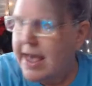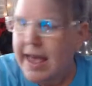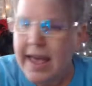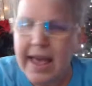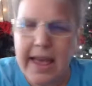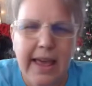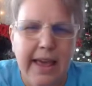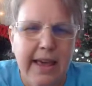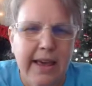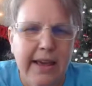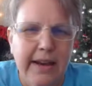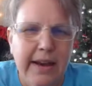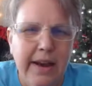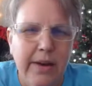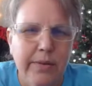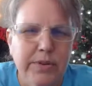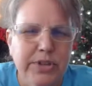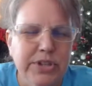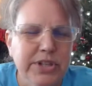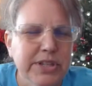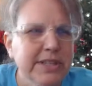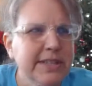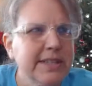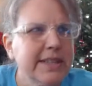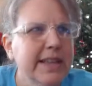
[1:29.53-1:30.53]
And I was
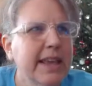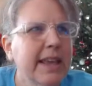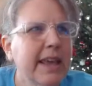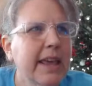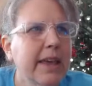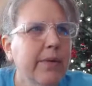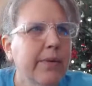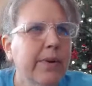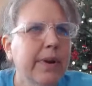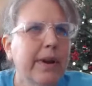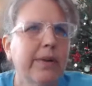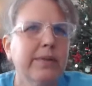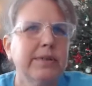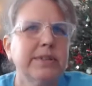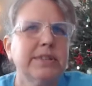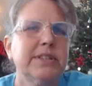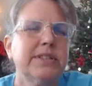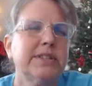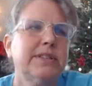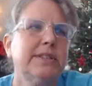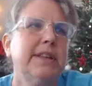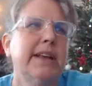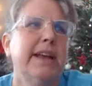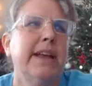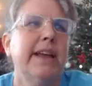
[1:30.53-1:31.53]
just thinking when I
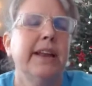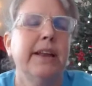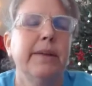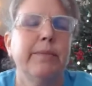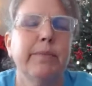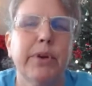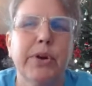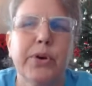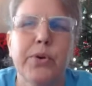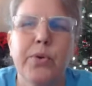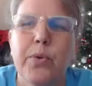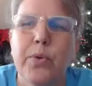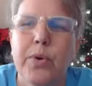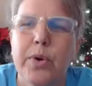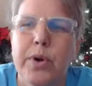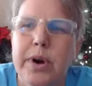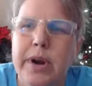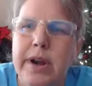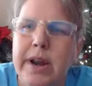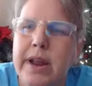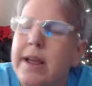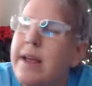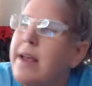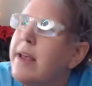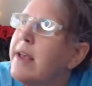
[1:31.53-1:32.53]
was hitting
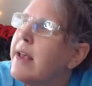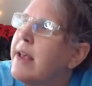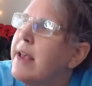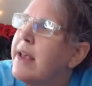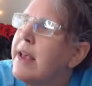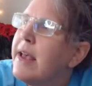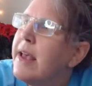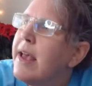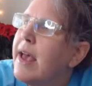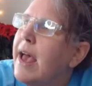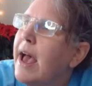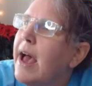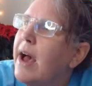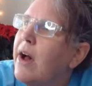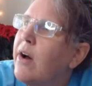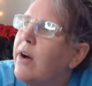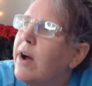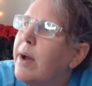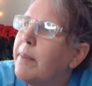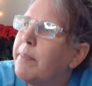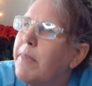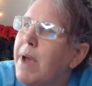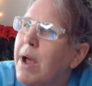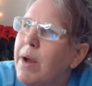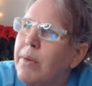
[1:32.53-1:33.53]
record how
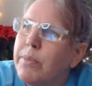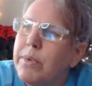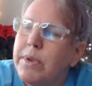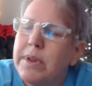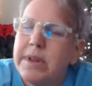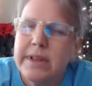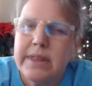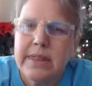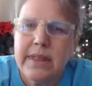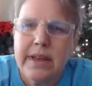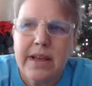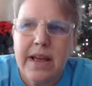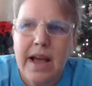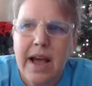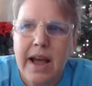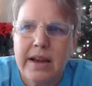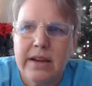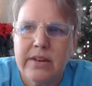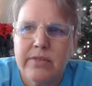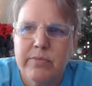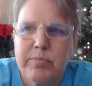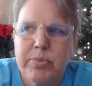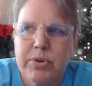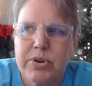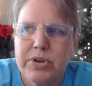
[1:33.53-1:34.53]
I'm not really the kind
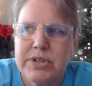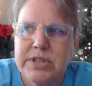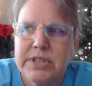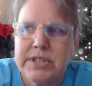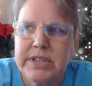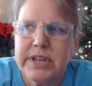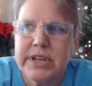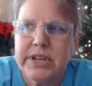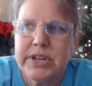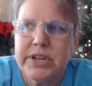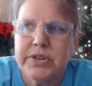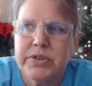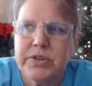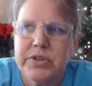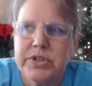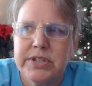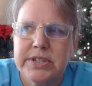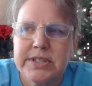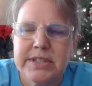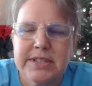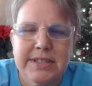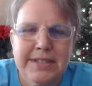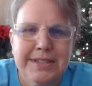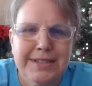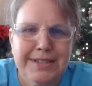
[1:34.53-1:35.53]
of person who
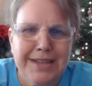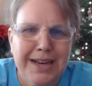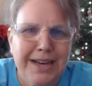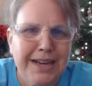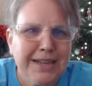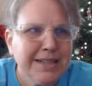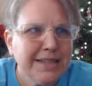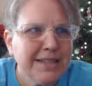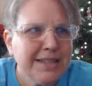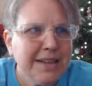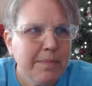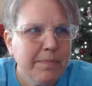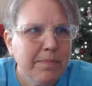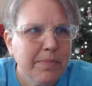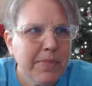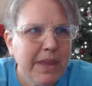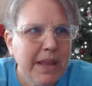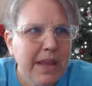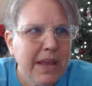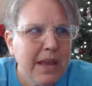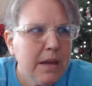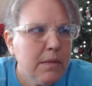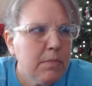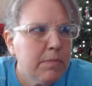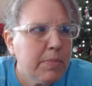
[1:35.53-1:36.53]
just does
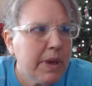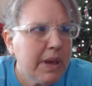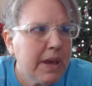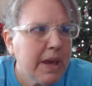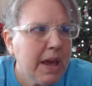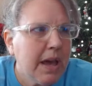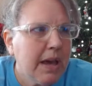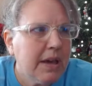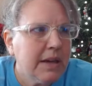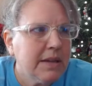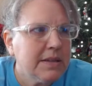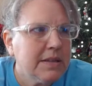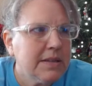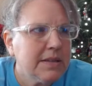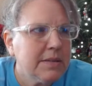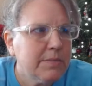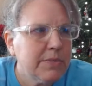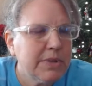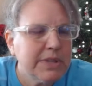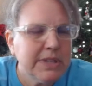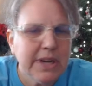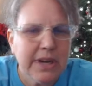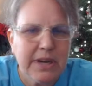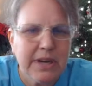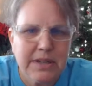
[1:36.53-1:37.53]
something because
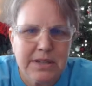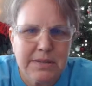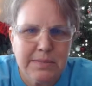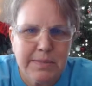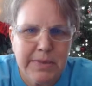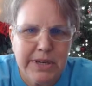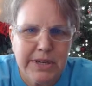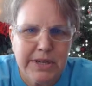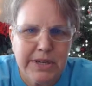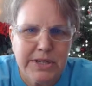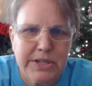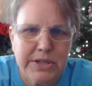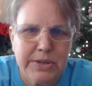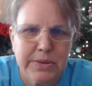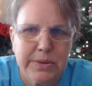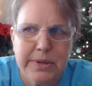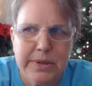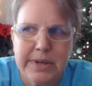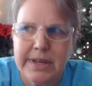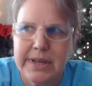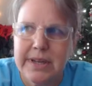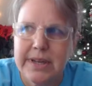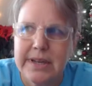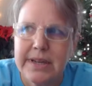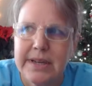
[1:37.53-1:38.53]
someone tells me to do
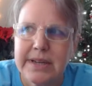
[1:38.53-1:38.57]
it.